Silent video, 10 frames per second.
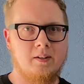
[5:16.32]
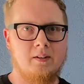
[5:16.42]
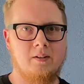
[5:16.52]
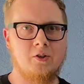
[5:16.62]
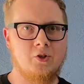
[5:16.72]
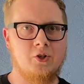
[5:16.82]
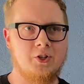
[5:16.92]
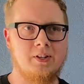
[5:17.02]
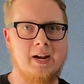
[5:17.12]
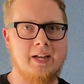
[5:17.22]
you're
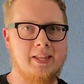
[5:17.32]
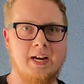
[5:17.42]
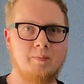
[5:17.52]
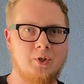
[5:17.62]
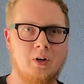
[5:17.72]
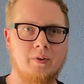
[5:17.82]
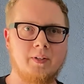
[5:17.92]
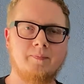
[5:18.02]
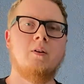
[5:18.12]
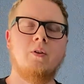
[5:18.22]
just not that
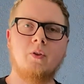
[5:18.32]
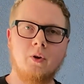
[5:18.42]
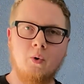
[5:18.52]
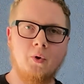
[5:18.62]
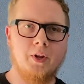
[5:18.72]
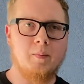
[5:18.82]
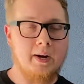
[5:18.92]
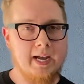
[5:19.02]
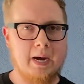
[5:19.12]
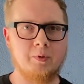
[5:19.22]
observant. The cool thing
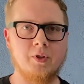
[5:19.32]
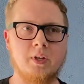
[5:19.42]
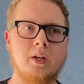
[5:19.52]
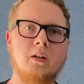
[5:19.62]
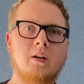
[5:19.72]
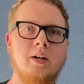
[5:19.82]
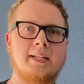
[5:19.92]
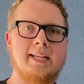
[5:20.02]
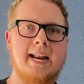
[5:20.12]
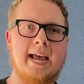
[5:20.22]
about Capture the Killer
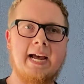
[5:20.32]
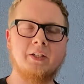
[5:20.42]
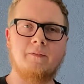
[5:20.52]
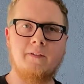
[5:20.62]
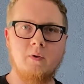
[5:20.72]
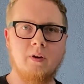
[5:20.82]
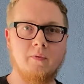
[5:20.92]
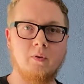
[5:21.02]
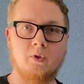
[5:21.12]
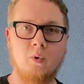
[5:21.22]
is that it has a few
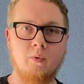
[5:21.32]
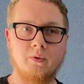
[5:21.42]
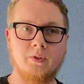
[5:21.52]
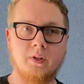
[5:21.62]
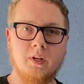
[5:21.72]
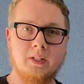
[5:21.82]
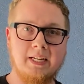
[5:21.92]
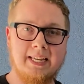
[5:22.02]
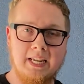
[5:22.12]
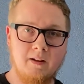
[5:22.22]
different tools to
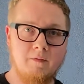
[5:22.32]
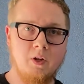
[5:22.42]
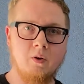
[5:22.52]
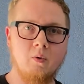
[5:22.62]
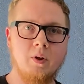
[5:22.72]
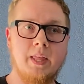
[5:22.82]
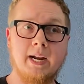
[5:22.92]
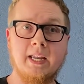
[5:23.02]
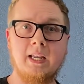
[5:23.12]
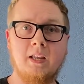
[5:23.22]
give you
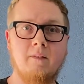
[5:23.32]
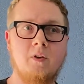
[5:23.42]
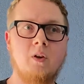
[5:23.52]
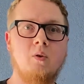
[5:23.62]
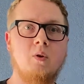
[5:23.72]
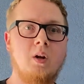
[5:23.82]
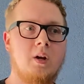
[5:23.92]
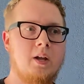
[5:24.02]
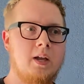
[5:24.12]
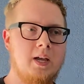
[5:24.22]
that can give you
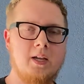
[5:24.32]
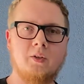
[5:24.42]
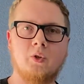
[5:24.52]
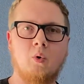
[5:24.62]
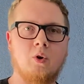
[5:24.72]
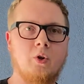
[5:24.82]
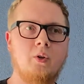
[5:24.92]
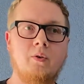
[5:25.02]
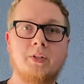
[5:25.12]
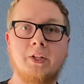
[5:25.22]
hints or
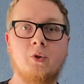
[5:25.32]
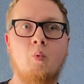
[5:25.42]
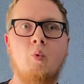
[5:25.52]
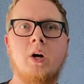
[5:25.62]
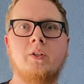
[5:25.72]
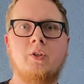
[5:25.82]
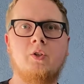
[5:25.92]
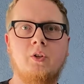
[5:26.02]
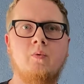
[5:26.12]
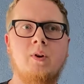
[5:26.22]
clues as to what to
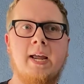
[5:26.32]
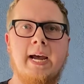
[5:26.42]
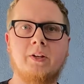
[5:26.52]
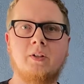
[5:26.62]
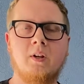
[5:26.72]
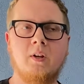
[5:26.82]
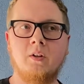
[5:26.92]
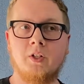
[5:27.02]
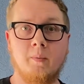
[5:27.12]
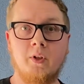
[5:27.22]
do
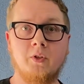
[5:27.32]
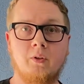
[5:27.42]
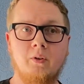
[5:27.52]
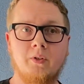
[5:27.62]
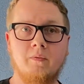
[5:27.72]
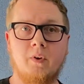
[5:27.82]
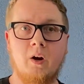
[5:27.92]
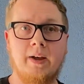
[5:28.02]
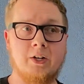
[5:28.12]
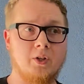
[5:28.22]
next. Some of those clues
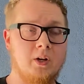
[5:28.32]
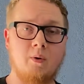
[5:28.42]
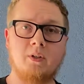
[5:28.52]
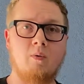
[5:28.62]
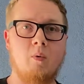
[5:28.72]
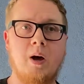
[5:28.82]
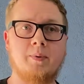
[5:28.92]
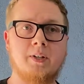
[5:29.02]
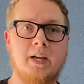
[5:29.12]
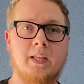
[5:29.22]
involve actually going to a
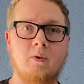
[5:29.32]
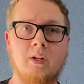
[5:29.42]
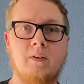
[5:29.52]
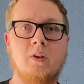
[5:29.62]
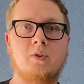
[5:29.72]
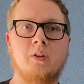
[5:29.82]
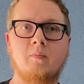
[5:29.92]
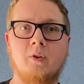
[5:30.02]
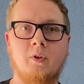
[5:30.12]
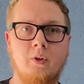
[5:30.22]
website that'll give you
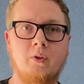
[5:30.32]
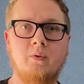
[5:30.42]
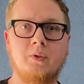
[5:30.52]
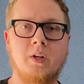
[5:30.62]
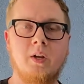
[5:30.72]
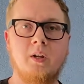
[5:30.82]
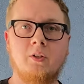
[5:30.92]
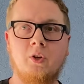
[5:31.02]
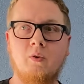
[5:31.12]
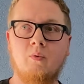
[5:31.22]
some clues
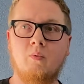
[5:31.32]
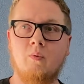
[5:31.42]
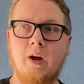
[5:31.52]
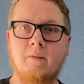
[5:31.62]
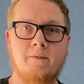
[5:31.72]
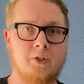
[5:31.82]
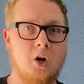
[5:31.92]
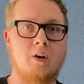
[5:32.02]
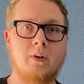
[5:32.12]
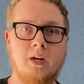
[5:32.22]
to
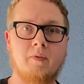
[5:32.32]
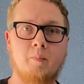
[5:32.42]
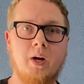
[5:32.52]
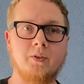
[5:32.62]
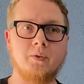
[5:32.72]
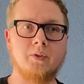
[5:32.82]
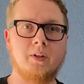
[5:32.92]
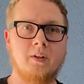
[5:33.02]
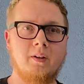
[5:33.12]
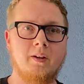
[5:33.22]
solving different
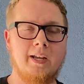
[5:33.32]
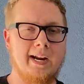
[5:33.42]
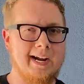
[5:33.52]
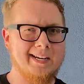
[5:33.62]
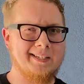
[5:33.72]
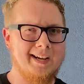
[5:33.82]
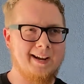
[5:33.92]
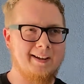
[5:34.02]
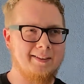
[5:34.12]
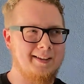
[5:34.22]
puzzles. And I gotta
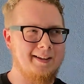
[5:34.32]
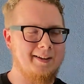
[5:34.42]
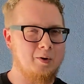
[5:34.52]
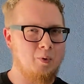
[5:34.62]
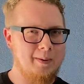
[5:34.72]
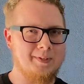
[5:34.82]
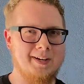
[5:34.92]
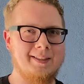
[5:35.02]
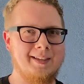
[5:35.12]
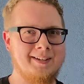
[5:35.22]
say, the
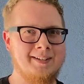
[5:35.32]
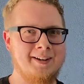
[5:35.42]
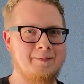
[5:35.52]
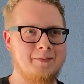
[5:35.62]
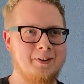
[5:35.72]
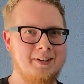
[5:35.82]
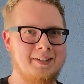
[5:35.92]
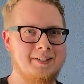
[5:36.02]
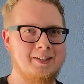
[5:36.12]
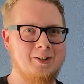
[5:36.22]
website they set up for
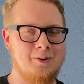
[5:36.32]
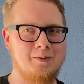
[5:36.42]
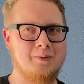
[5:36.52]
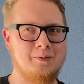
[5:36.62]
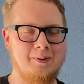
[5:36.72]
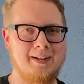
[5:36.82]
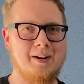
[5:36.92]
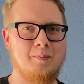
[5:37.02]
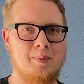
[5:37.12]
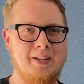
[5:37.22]
this to
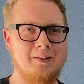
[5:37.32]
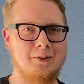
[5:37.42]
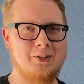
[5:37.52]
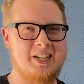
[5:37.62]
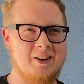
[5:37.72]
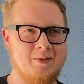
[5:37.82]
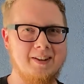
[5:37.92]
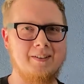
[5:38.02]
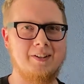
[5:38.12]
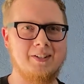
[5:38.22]
kind of be a little
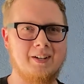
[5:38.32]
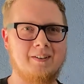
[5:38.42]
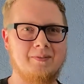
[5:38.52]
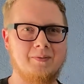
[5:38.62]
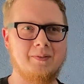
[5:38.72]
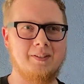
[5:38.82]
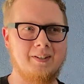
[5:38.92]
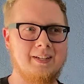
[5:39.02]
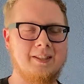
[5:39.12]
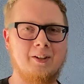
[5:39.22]
secretive and stuff
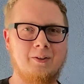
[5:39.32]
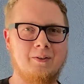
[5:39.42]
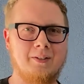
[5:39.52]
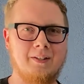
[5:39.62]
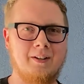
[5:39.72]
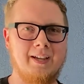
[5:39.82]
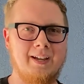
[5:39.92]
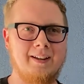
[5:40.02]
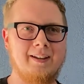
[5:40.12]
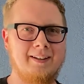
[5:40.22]
to get the clues and all that,